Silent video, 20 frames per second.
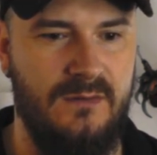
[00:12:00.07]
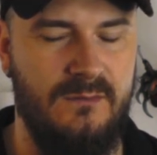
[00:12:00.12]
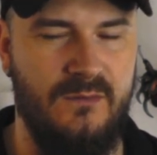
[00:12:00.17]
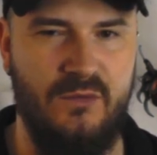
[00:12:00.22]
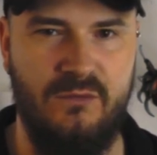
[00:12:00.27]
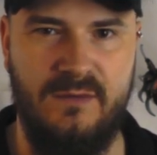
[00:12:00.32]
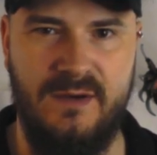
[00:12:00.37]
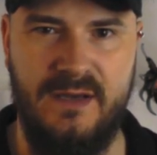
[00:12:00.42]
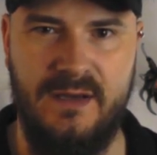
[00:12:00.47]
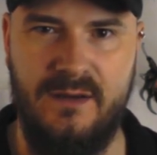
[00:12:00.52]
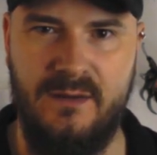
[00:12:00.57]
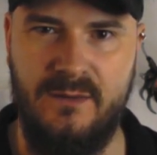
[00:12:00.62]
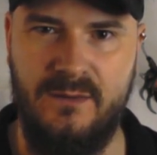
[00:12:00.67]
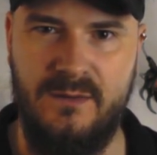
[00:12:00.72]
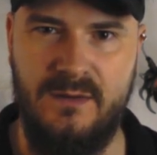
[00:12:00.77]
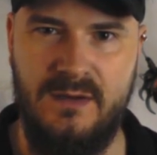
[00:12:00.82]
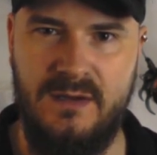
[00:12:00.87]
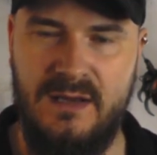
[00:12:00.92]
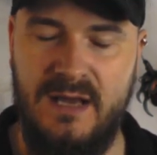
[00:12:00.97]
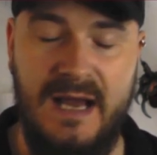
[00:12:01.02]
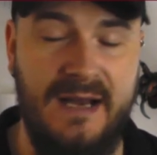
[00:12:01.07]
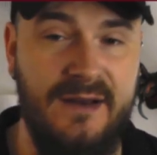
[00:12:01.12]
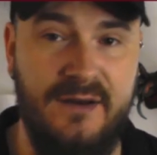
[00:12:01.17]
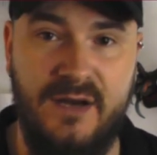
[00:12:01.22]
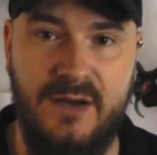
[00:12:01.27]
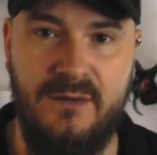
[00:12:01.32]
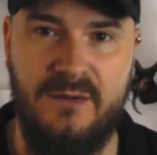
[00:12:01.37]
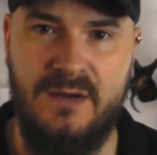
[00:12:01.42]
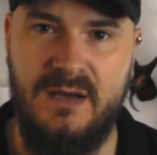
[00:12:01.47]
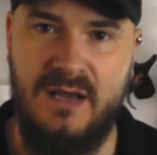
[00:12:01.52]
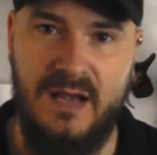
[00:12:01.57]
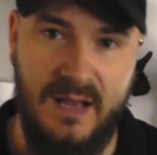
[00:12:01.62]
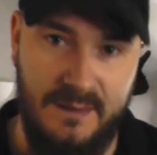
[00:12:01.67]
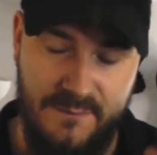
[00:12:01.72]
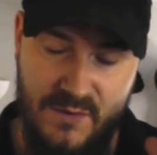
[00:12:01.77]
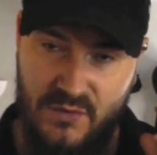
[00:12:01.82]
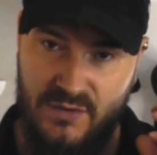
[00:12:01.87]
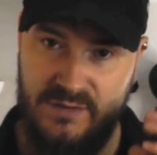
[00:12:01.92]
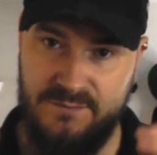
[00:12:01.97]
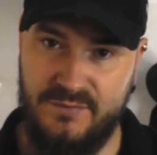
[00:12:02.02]
I don't know.
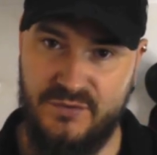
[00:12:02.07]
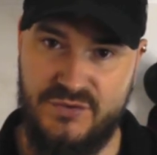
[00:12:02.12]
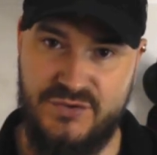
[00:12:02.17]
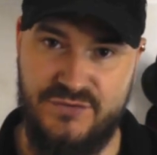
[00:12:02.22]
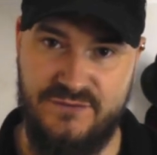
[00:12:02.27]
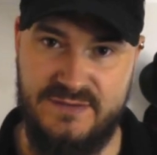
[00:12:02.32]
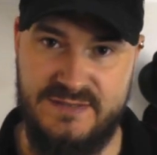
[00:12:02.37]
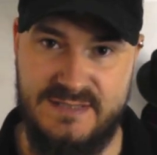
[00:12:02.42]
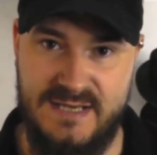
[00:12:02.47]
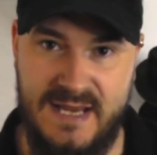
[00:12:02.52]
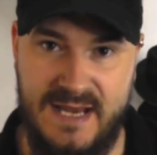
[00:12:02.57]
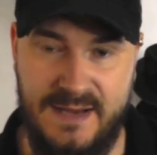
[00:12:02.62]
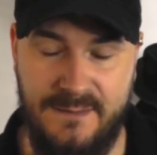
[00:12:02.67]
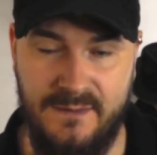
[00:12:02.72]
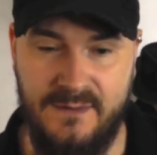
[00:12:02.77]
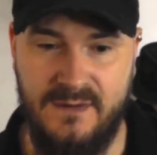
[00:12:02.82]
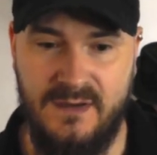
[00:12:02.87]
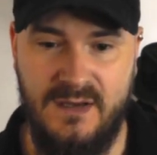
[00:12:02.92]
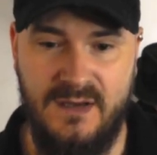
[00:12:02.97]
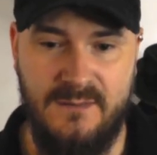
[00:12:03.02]
I'm not going to butcher his name,